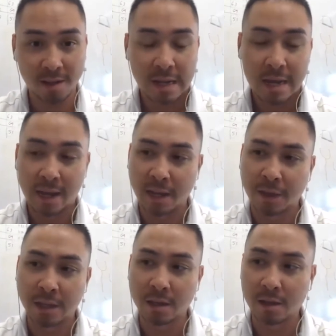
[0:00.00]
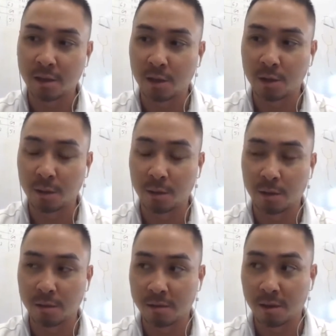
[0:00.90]
And I think the
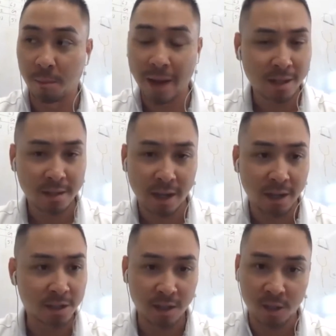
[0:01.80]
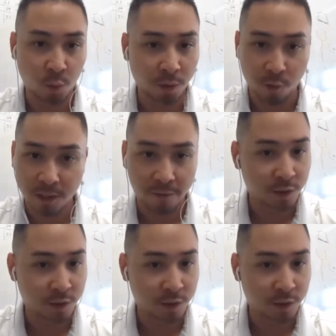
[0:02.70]
best thing is that it's 24/7, just